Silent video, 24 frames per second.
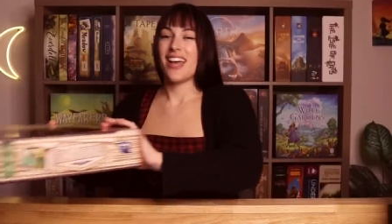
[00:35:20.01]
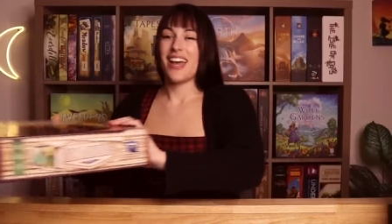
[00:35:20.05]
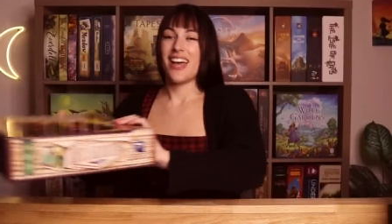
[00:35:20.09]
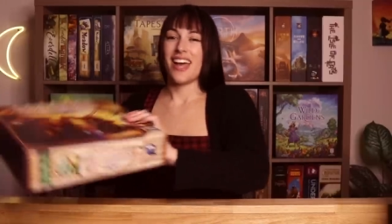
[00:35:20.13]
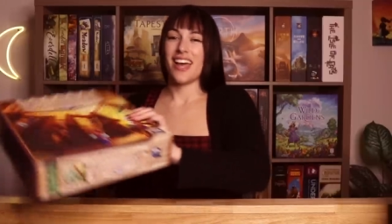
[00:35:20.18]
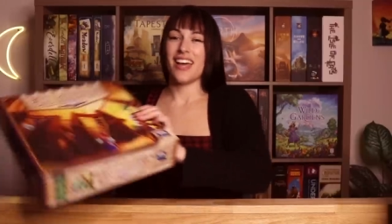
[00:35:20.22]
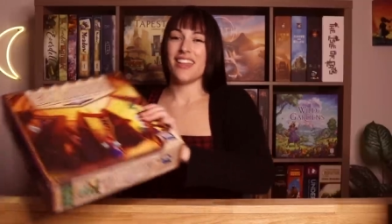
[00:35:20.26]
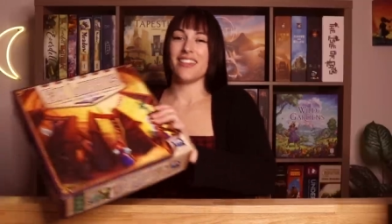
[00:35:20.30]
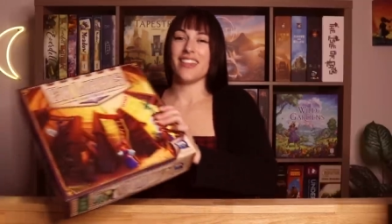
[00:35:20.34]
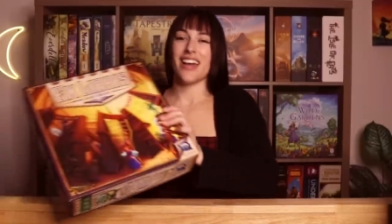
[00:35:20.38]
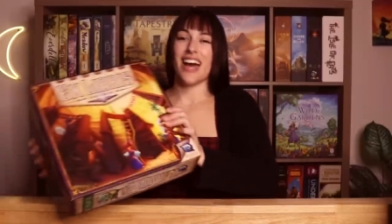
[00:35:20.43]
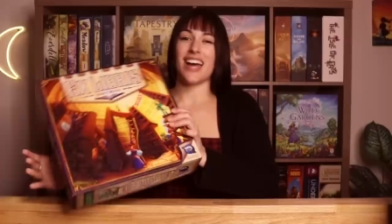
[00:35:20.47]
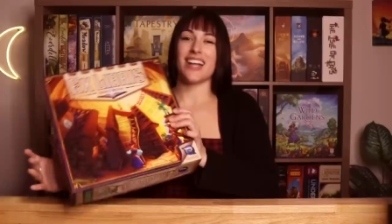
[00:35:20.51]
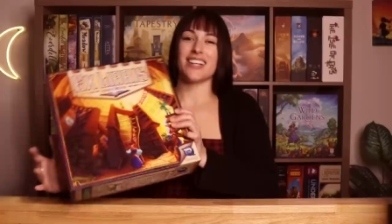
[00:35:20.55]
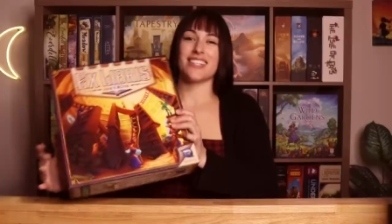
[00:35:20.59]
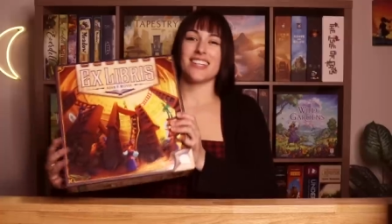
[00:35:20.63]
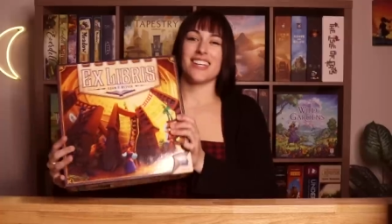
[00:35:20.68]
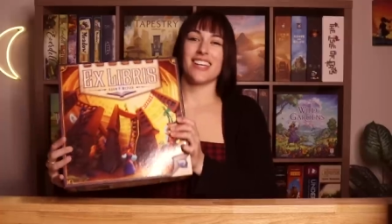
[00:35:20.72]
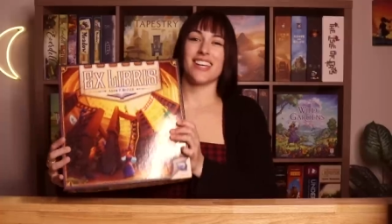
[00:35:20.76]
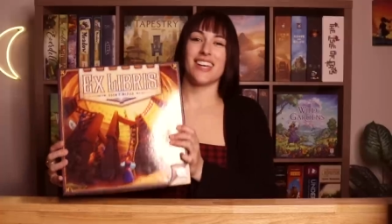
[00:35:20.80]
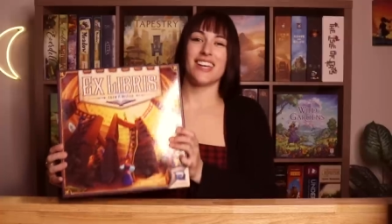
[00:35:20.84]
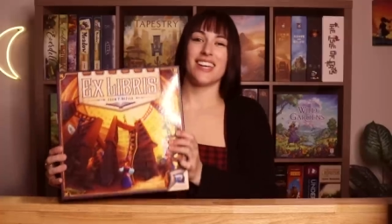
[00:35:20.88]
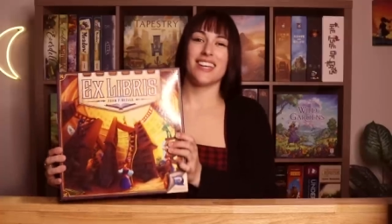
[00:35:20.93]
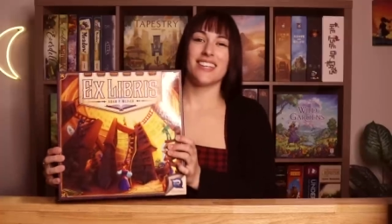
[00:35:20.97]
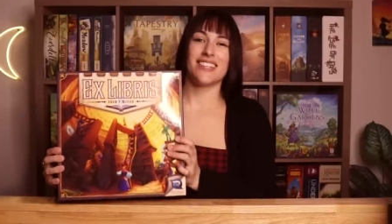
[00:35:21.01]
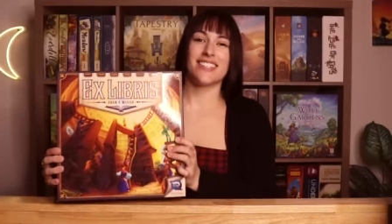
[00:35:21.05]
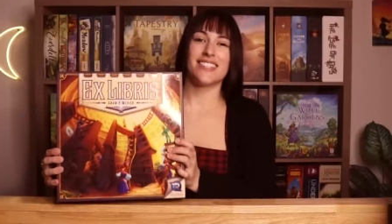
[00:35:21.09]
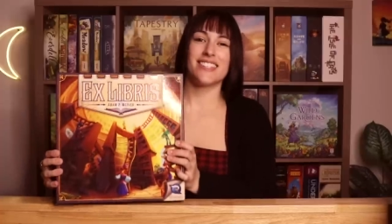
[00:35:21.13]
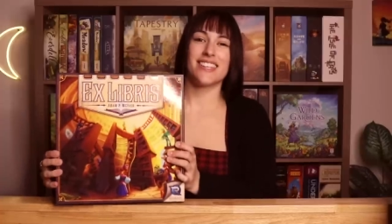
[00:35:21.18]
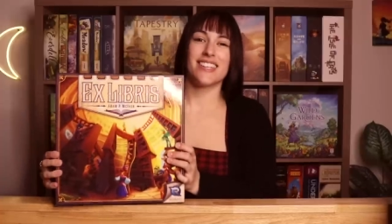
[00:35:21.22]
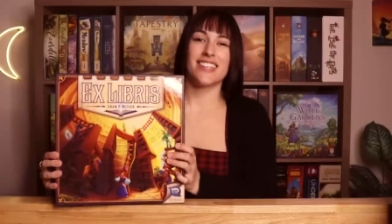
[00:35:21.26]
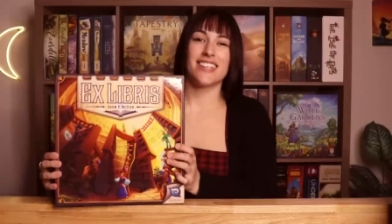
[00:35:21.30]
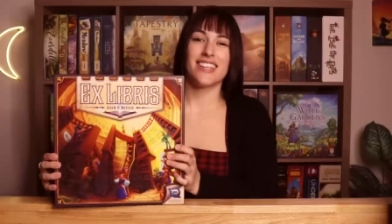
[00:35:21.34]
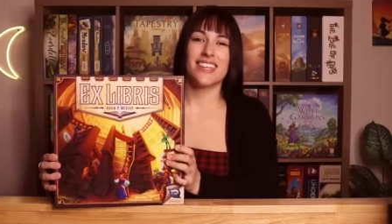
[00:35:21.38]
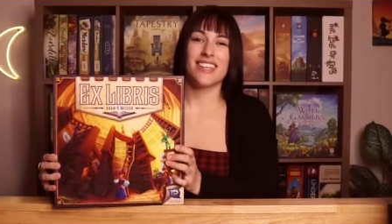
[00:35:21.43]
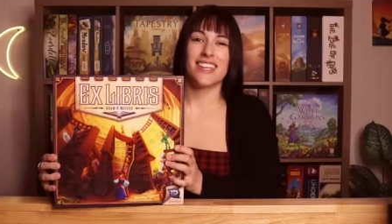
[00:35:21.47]
And that is
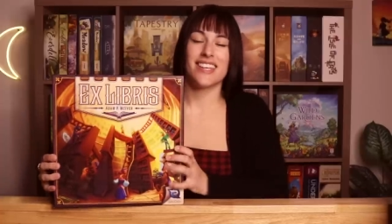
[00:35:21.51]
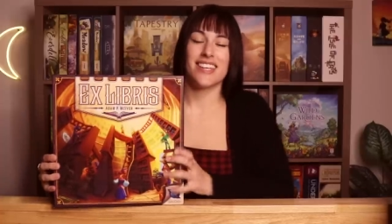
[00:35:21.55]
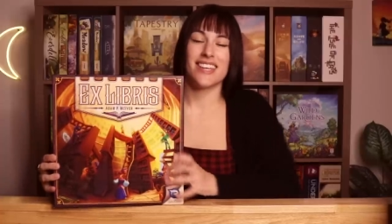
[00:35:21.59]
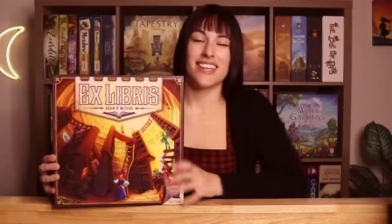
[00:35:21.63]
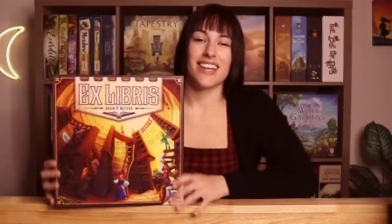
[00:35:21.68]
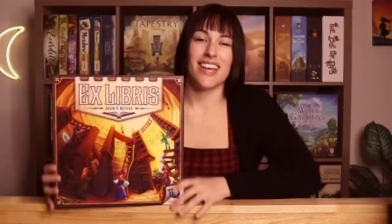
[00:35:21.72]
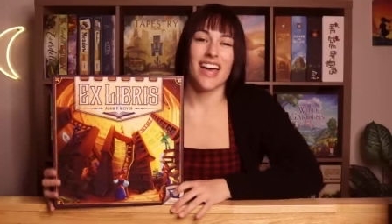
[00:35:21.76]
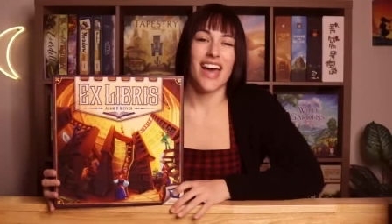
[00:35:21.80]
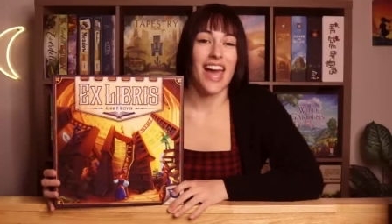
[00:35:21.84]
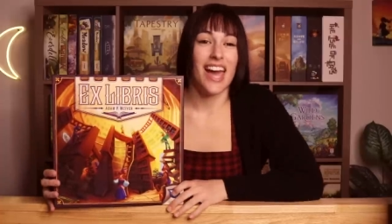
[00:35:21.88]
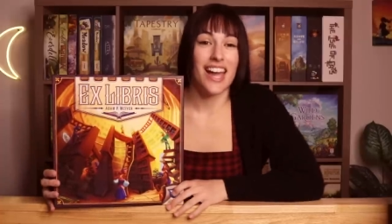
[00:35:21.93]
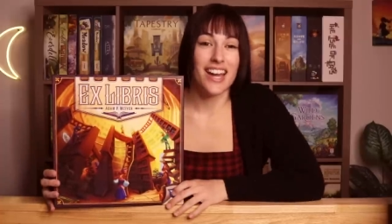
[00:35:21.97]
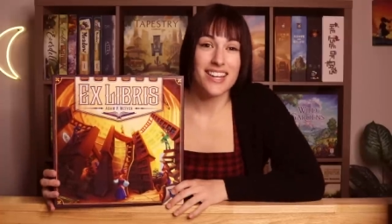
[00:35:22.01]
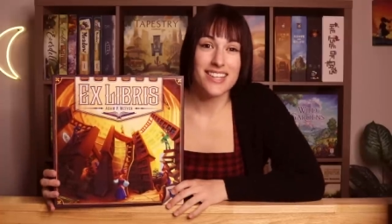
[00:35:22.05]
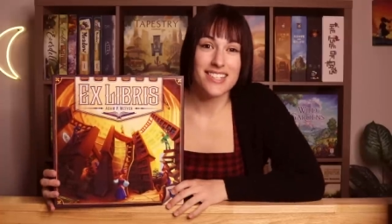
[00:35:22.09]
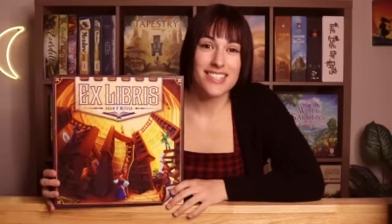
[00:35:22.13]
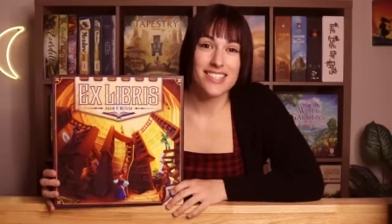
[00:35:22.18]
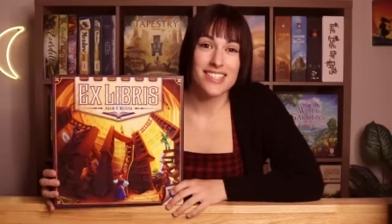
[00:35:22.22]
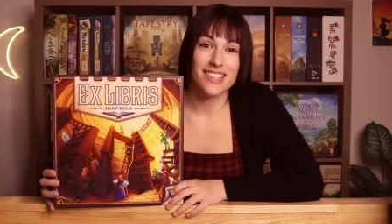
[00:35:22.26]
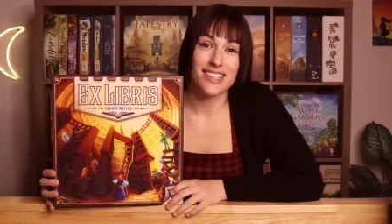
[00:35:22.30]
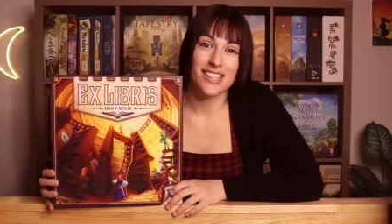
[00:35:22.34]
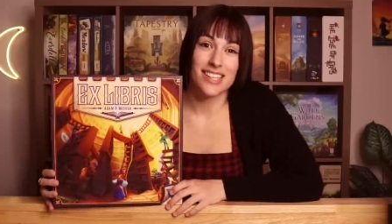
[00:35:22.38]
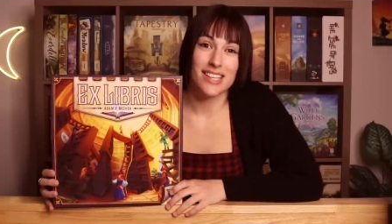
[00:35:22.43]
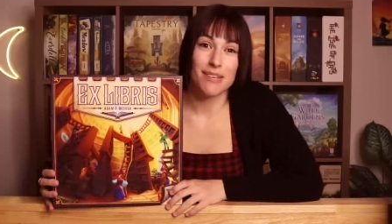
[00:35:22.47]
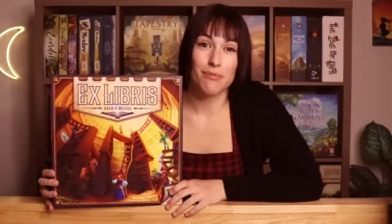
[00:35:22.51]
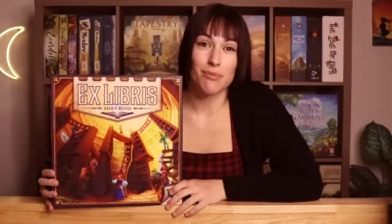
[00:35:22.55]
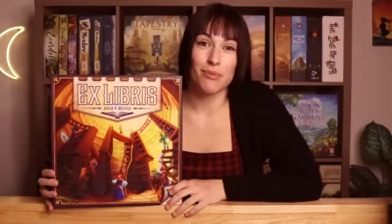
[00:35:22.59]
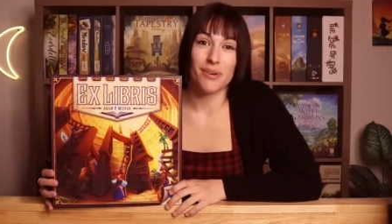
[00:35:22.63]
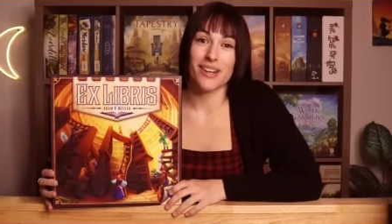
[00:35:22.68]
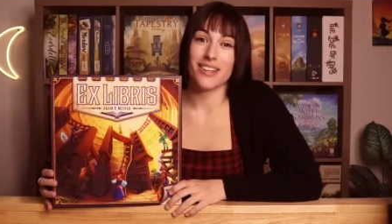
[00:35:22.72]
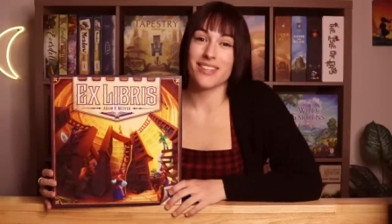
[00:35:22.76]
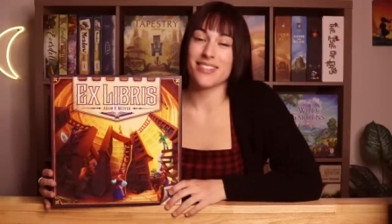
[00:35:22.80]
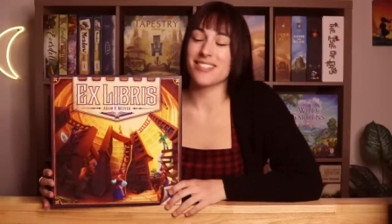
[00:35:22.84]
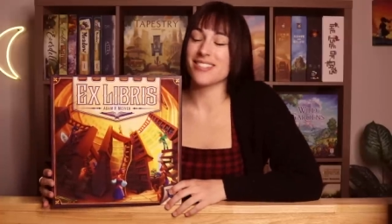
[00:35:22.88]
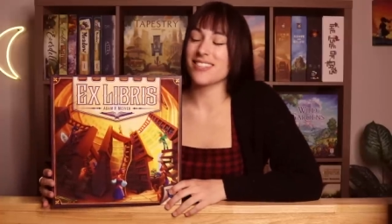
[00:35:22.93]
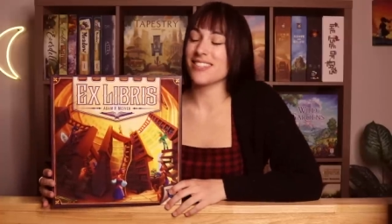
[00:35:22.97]
Ex
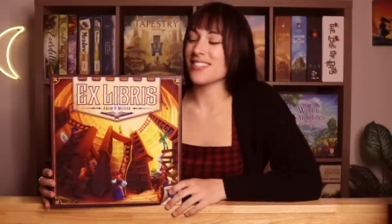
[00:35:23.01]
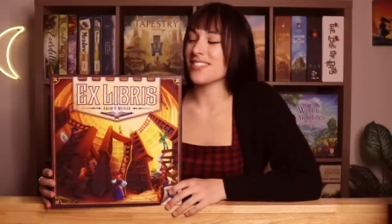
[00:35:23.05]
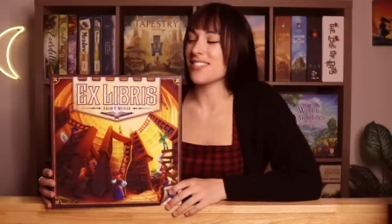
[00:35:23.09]
Libris.